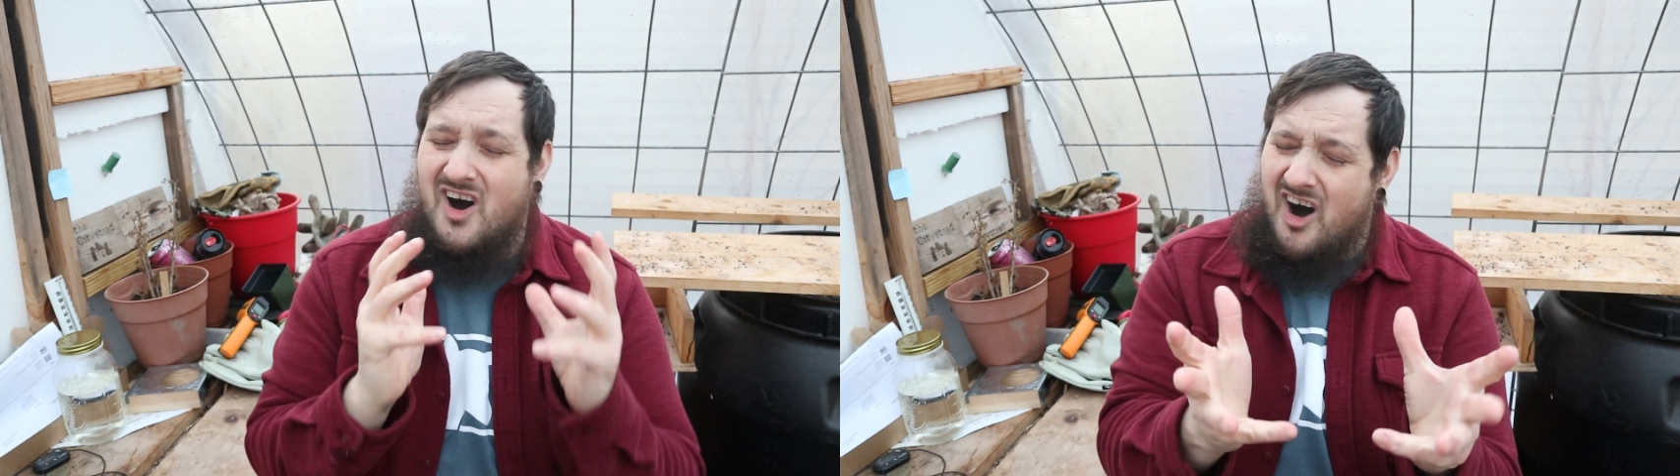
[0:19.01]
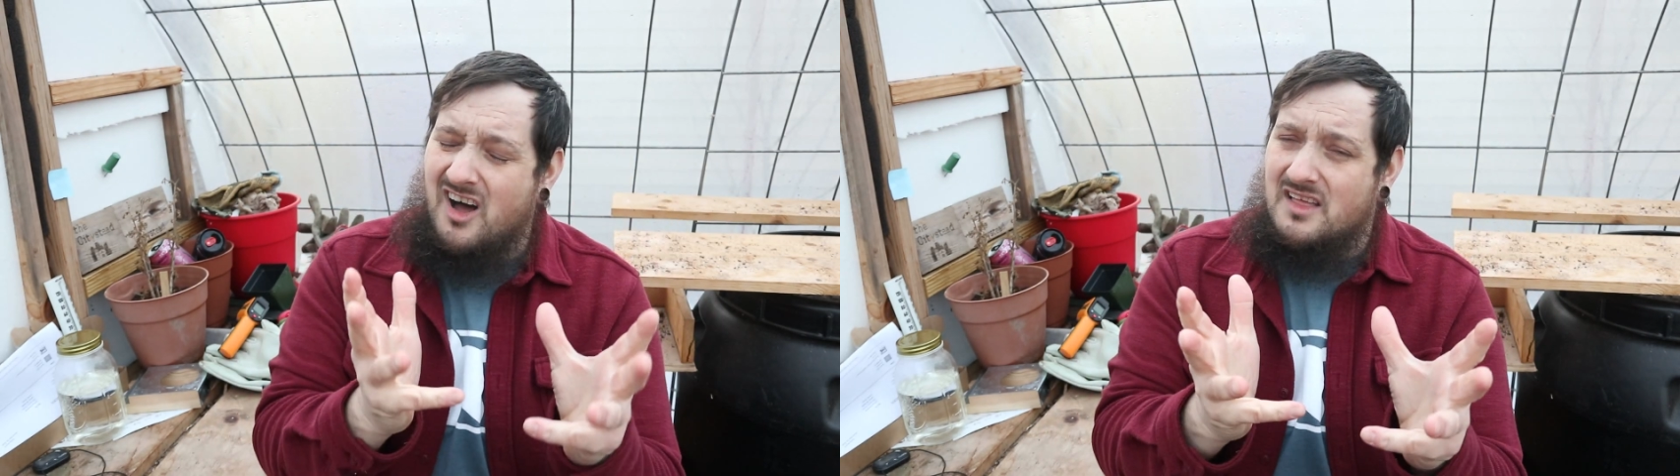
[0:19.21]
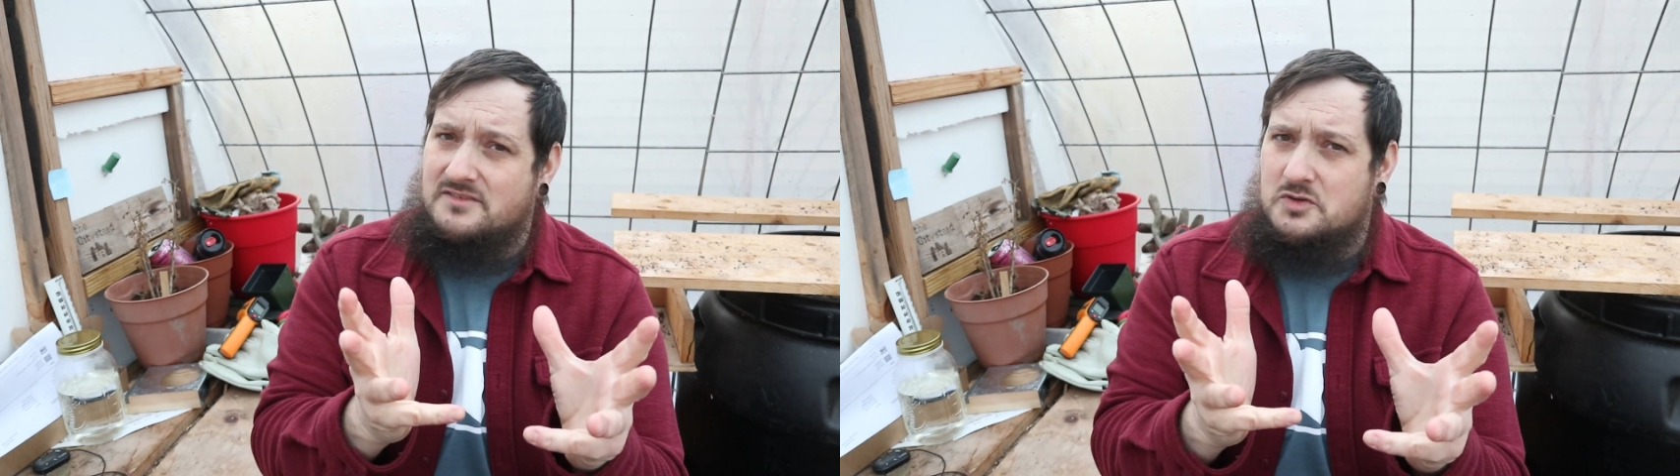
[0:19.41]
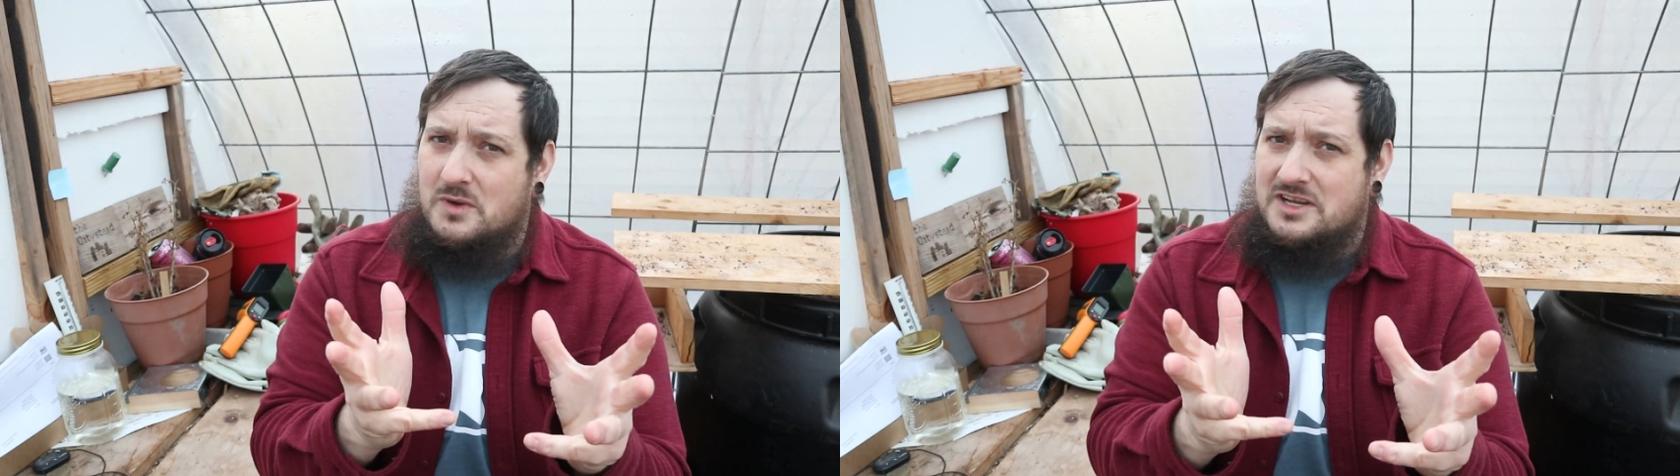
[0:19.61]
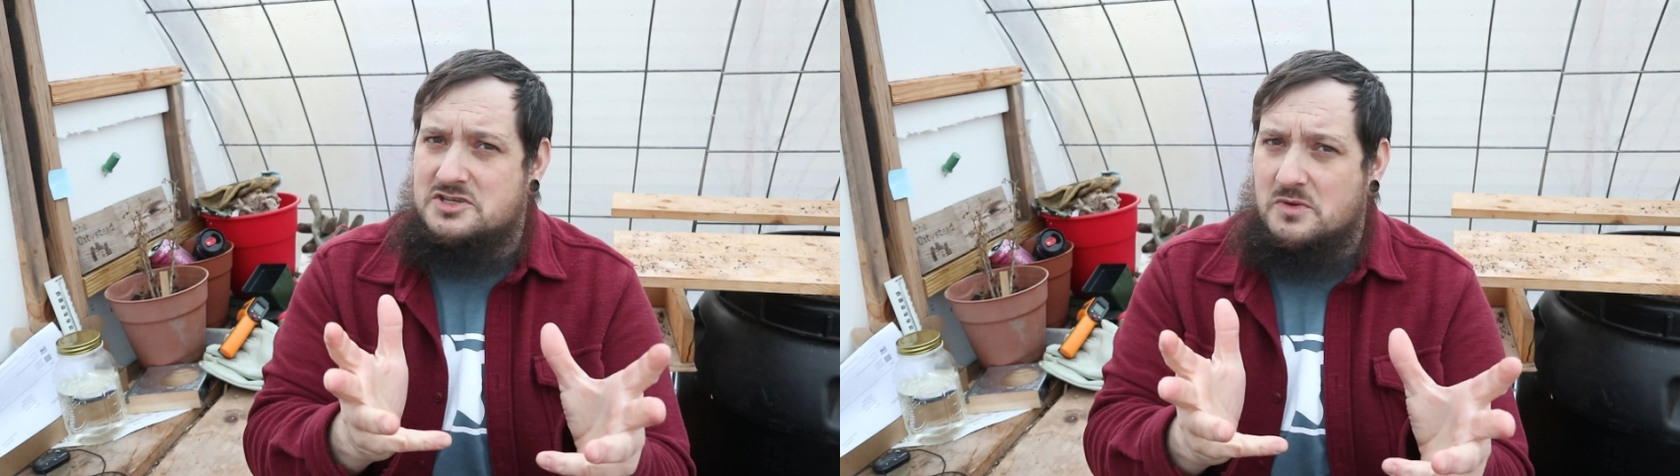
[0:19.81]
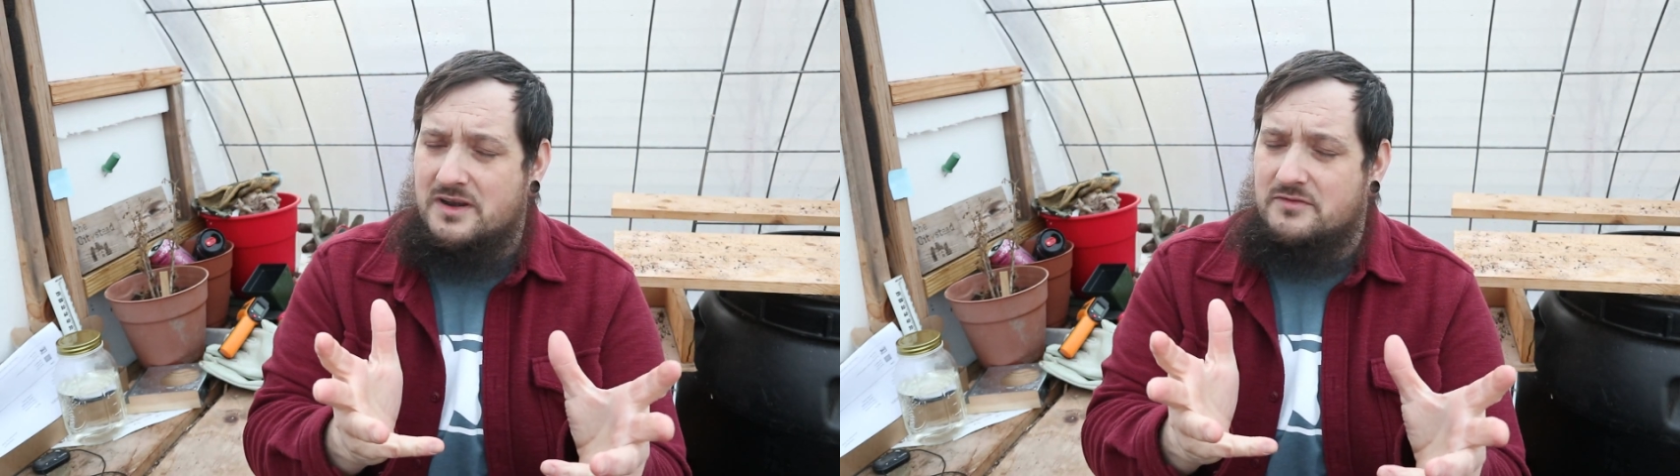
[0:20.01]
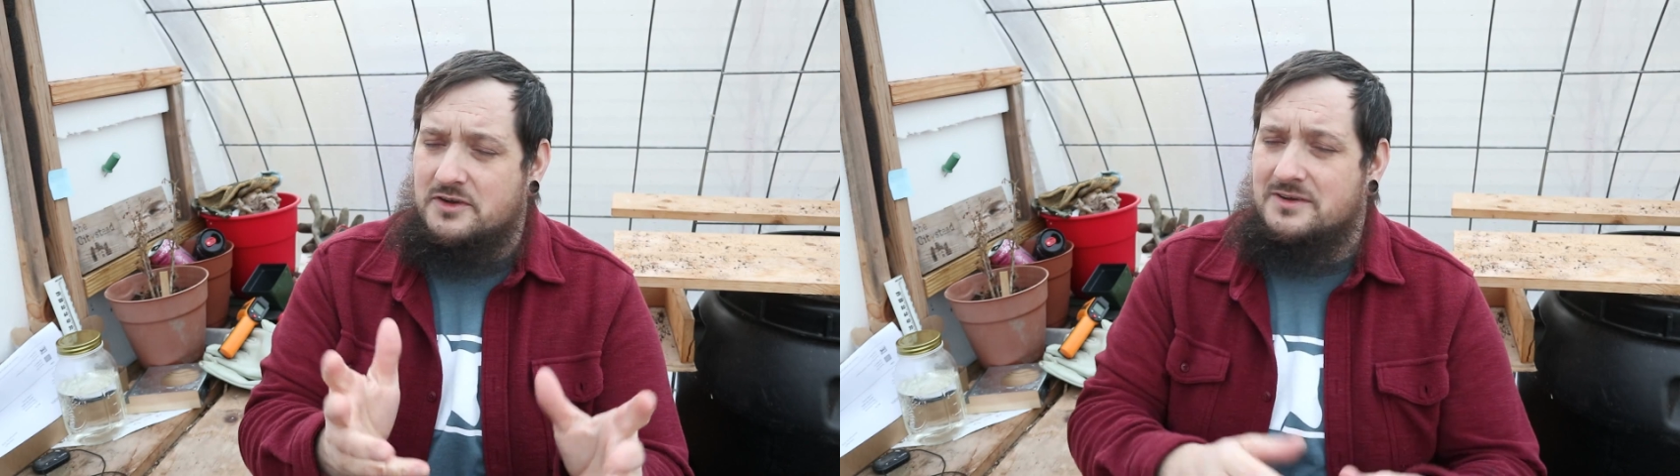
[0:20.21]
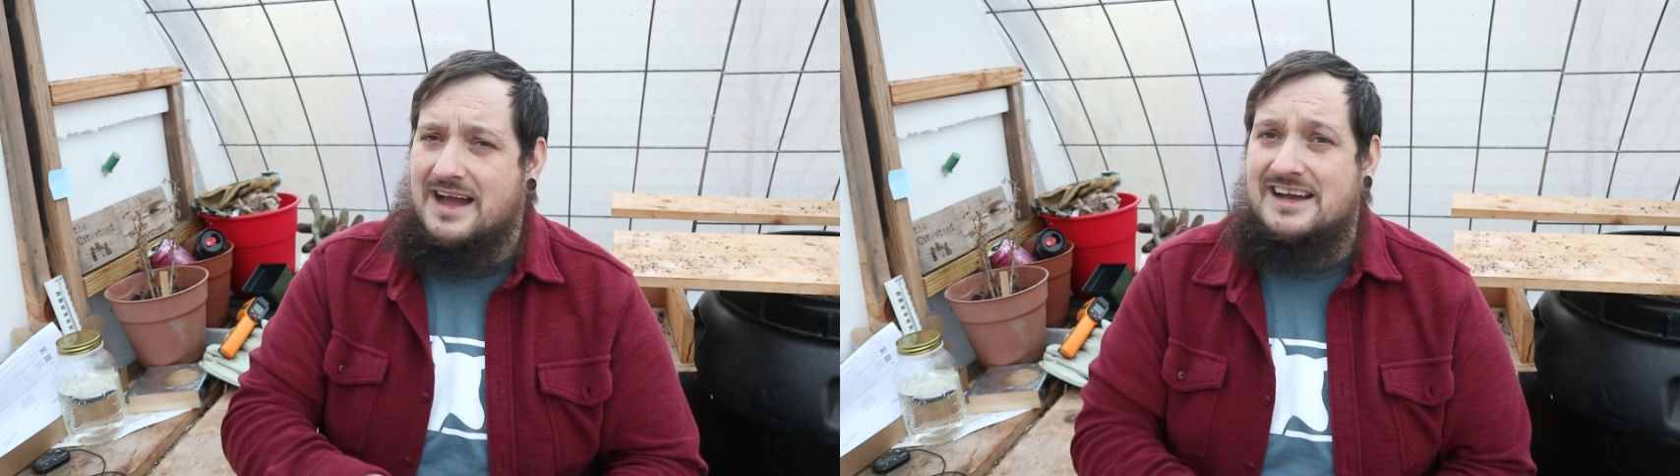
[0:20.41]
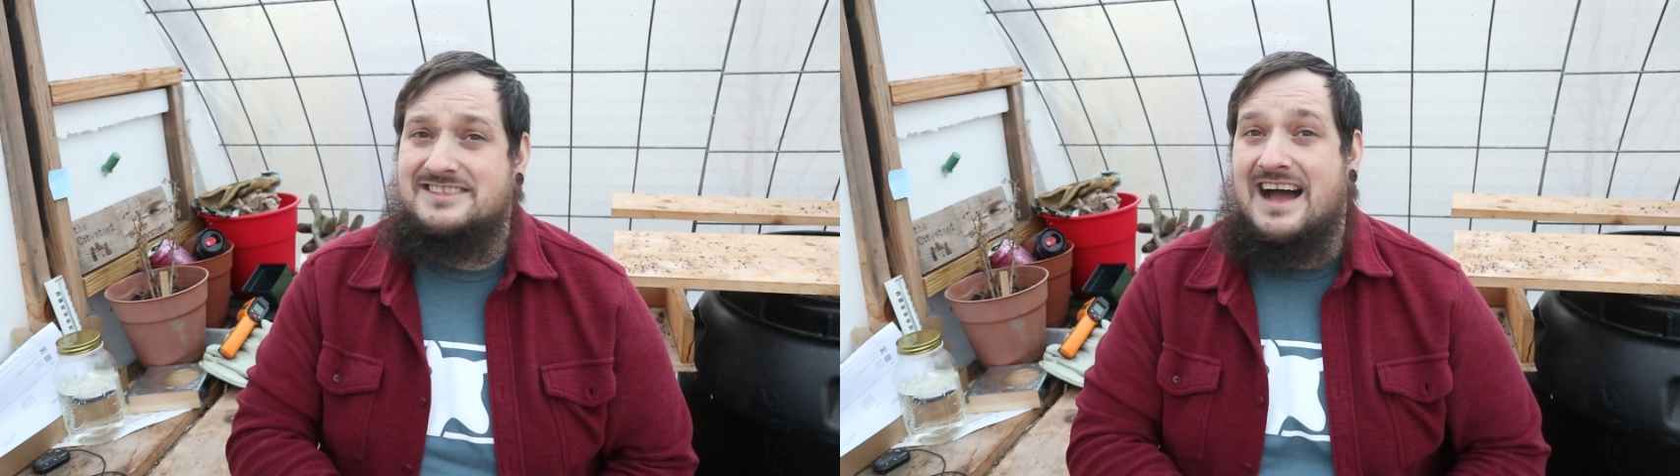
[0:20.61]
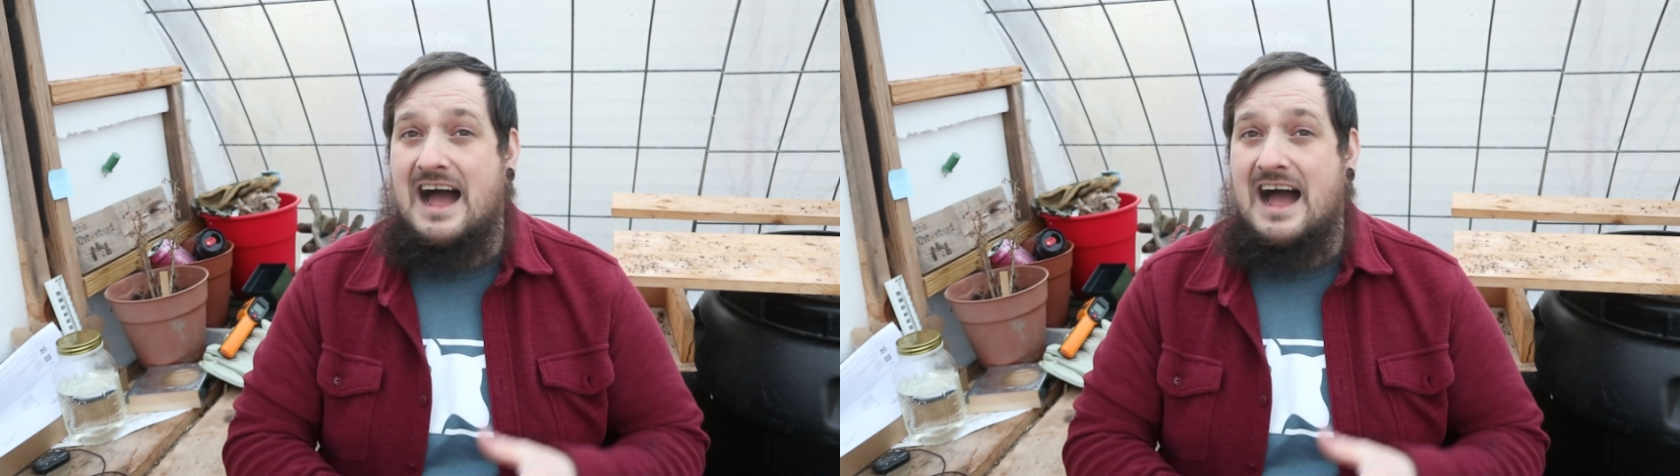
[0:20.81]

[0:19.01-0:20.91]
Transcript: all of 2020 for you guys,